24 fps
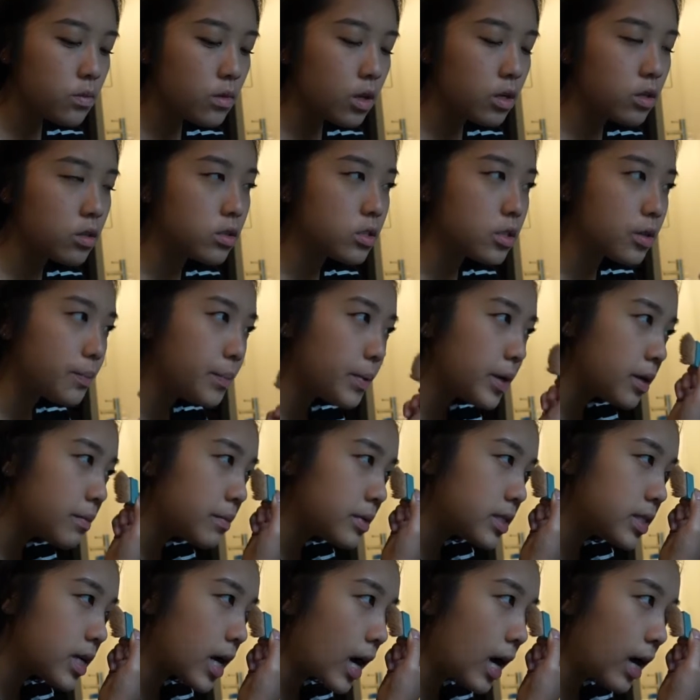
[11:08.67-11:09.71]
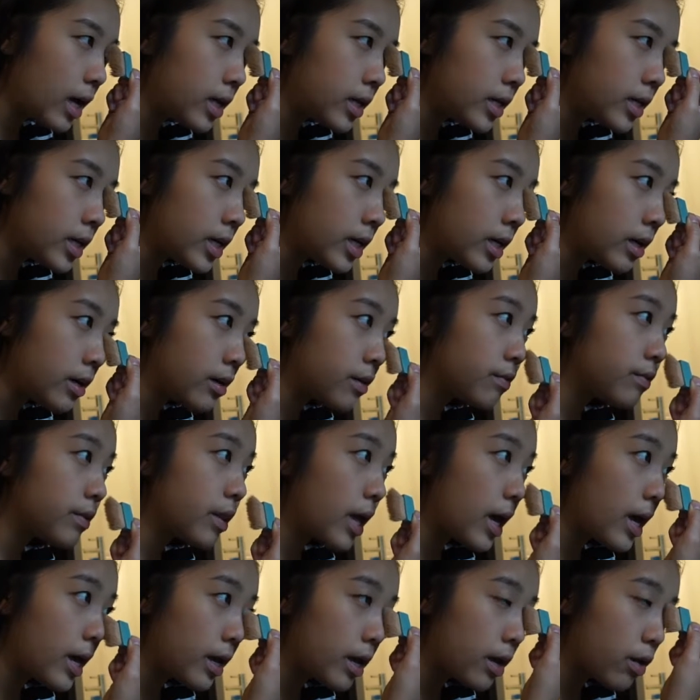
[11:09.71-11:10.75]
there's a big mentality of
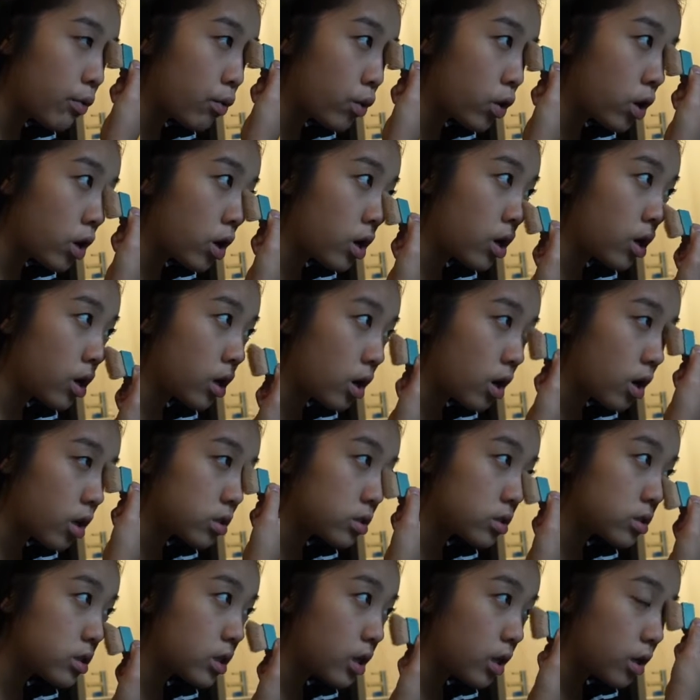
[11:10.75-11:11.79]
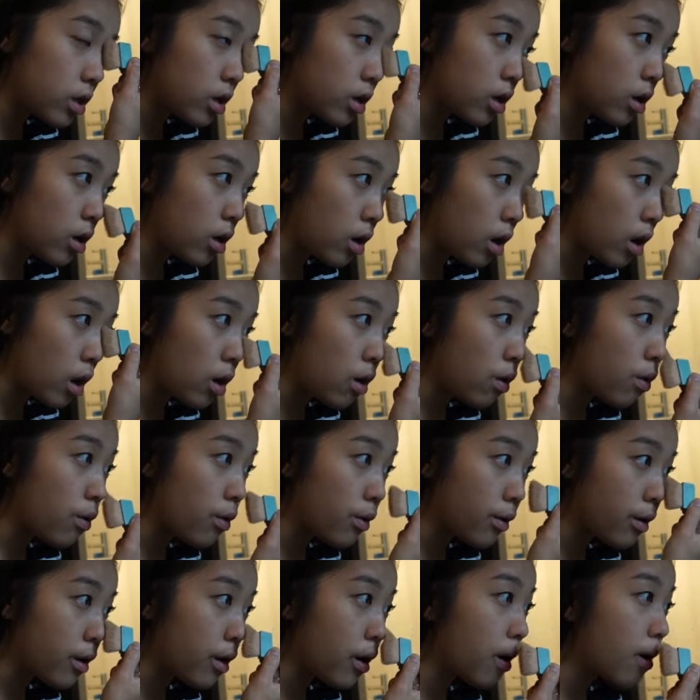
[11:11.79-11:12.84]
like we're on constant
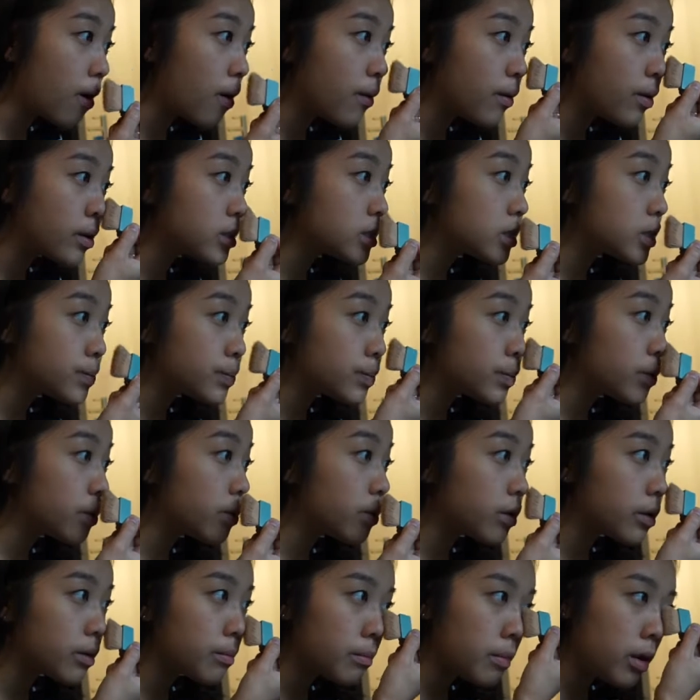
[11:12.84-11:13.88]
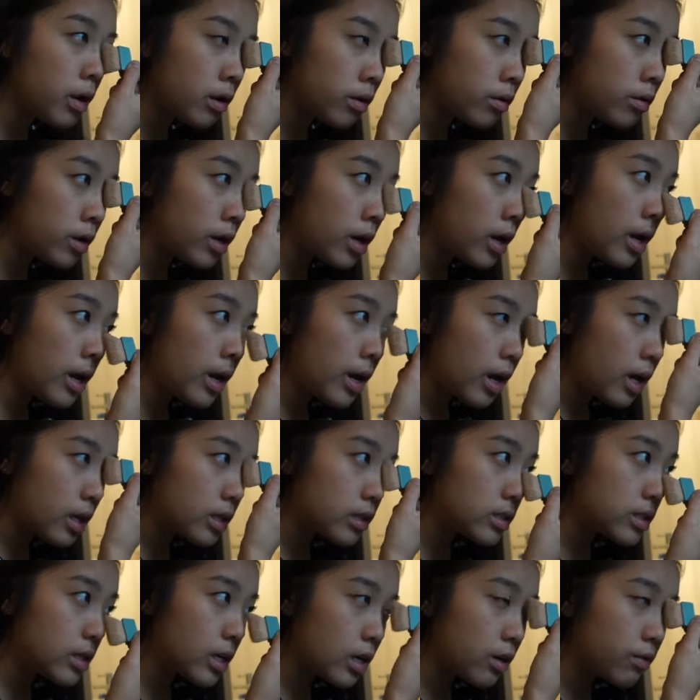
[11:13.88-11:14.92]
go explore mode
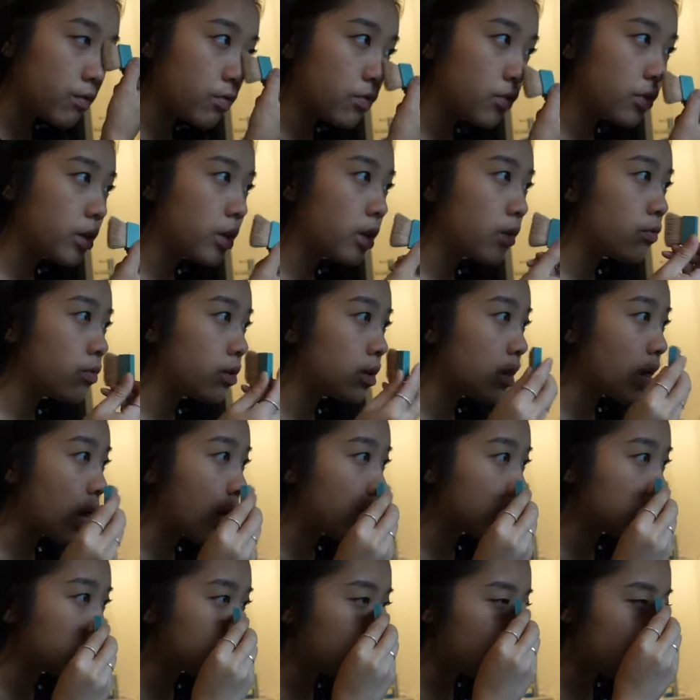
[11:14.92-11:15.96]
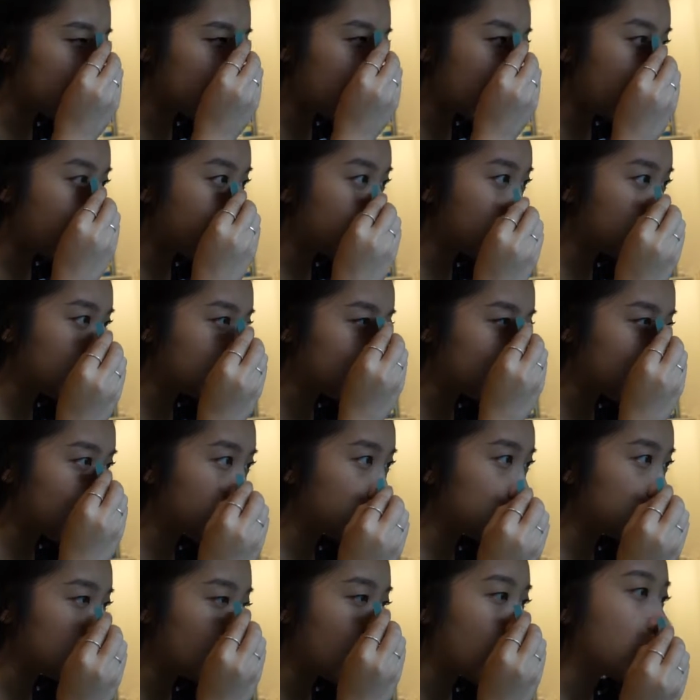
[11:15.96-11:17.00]
instead of really relaxing and having the same
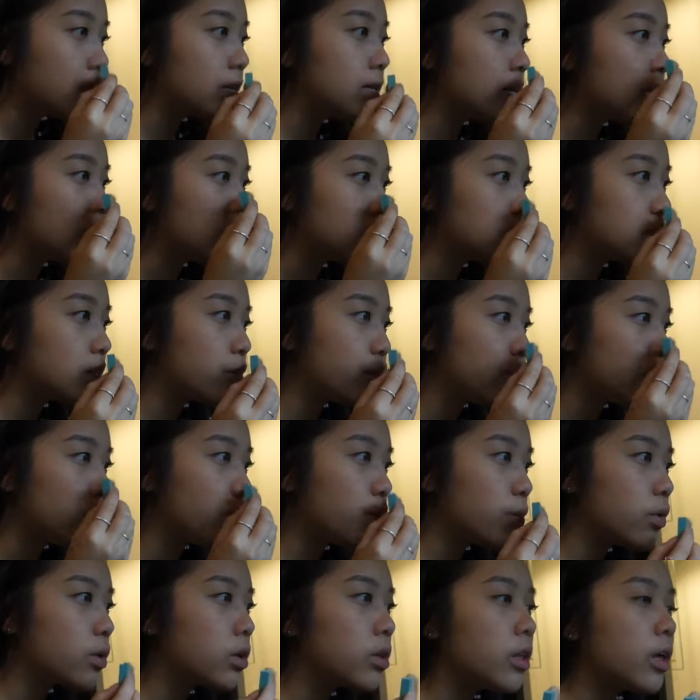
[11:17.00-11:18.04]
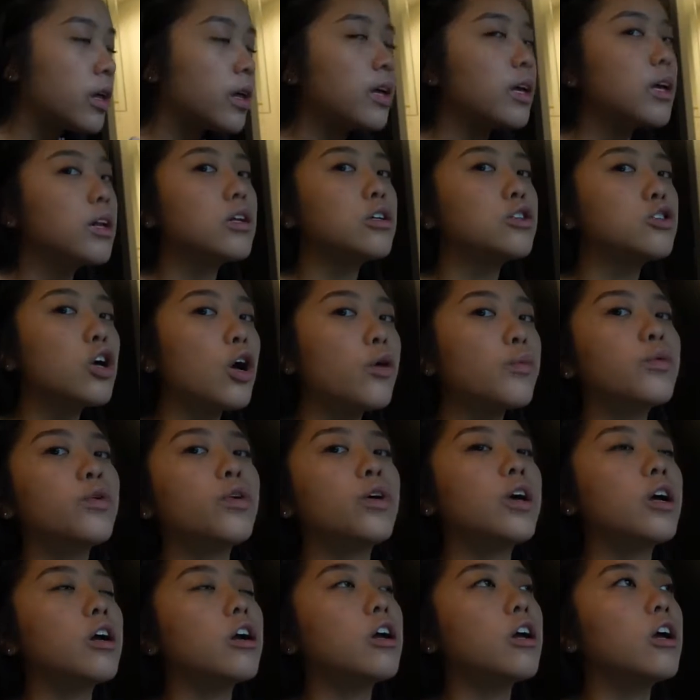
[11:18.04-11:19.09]
mentality as if we were like in a tropical
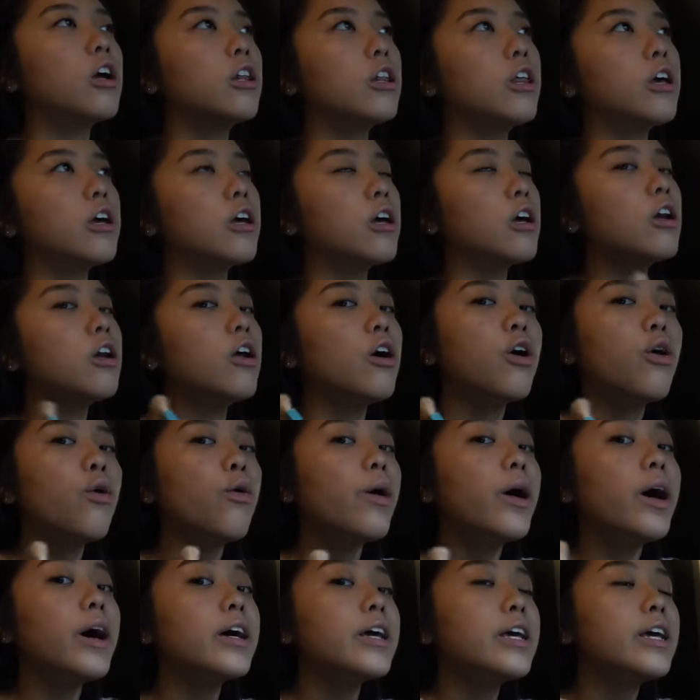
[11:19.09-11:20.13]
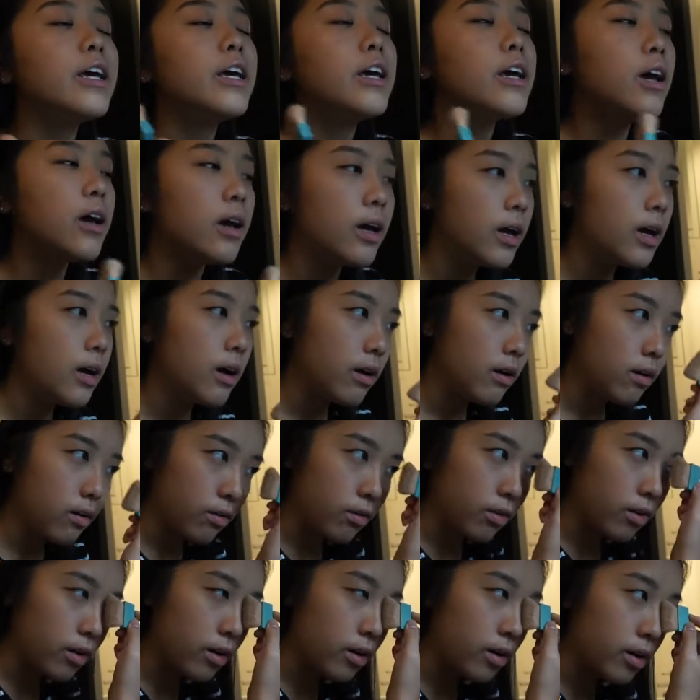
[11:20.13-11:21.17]
area like Hawaii
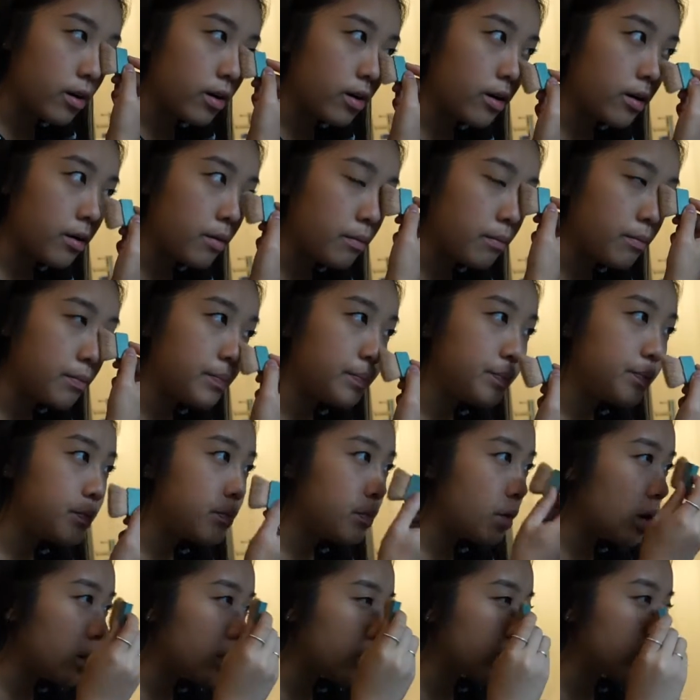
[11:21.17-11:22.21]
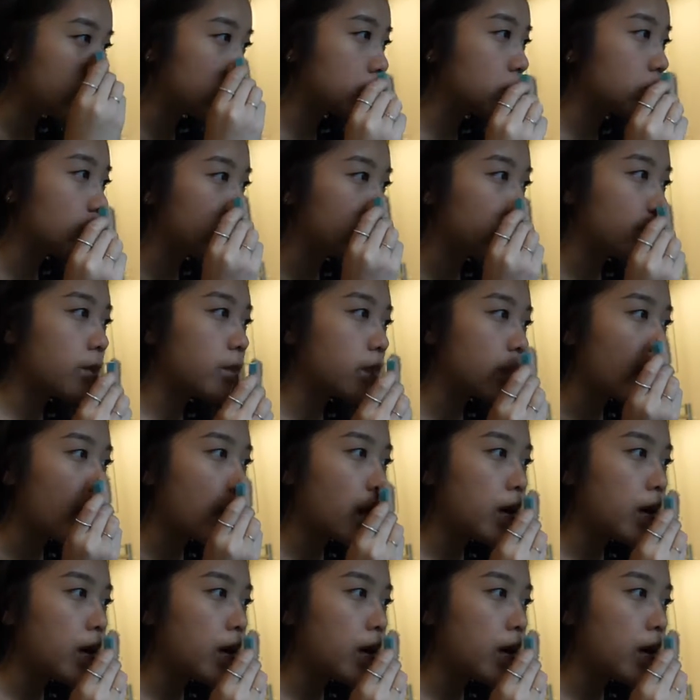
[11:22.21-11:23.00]
or Bali and stuff like that.